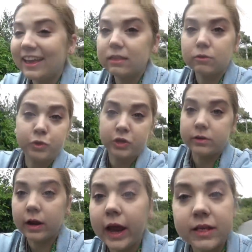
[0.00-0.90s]
It's all good.
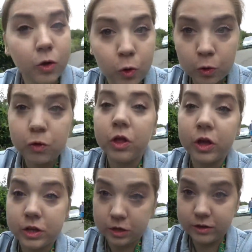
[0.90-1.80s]
It's all
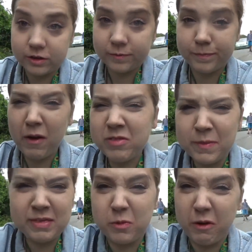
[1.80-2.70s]
good. Parents are
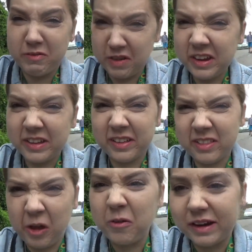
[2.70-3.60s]
meant to worry,
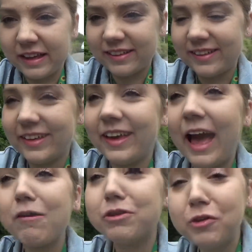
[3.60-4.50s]
right? Totally.
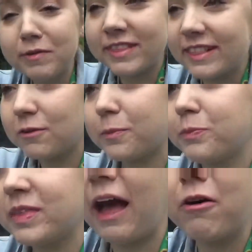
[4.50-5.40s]
How cute is this little
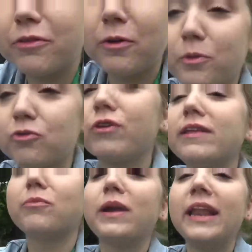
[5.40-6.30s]
town though,
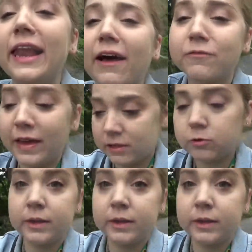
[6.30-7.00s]
Portreath? We love it. Oh my